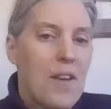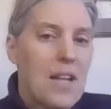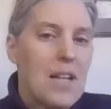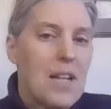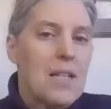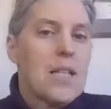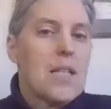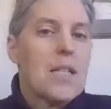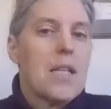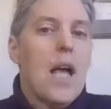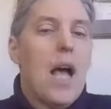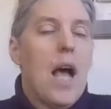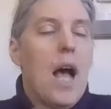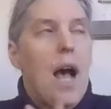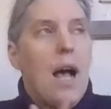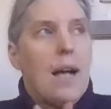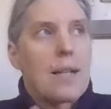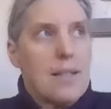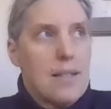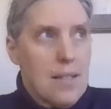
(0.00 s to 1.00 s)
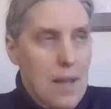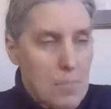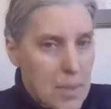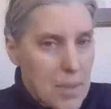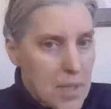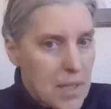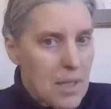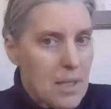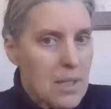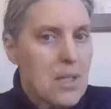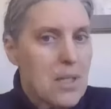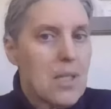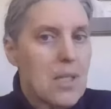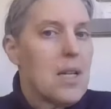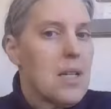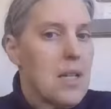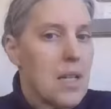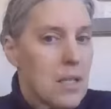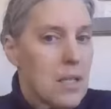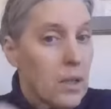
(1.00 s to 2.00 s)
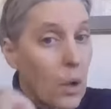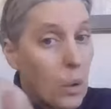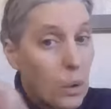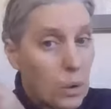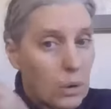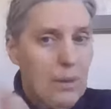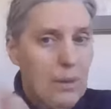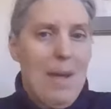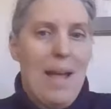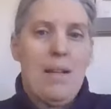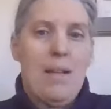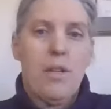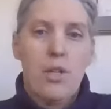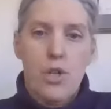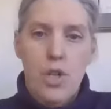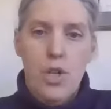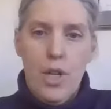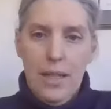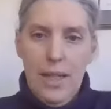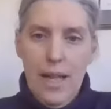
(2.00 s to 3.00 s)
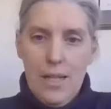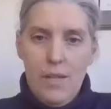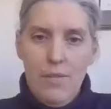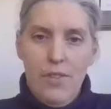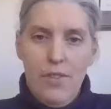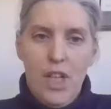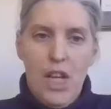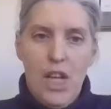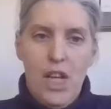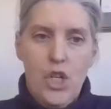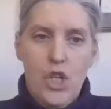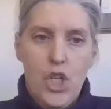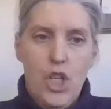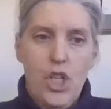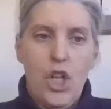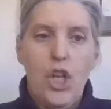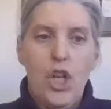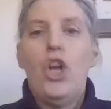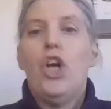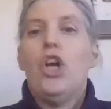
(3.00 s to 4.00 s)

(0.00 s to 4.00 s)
it's a substance that doesn't hold a mandatory classification,